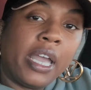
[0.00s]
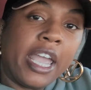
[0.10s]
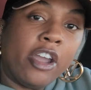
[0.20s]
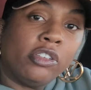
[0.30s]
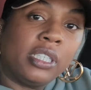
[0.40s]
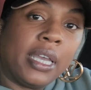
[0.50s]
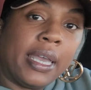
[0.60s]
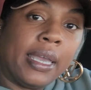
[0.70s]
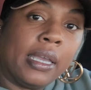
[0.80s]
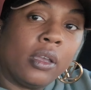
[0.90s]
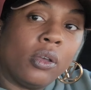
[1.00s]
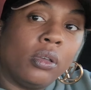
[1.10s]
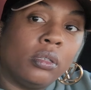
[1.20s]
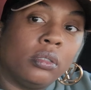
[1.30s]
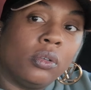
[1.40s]
air tag
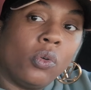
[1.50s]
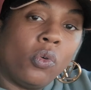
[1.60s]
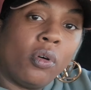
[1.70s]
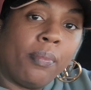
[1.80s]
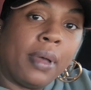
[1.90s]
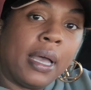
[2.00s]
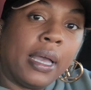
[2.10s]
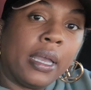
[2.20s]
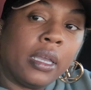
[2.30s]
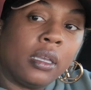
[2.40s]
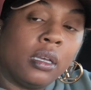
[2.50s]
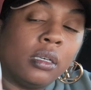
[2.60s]
on my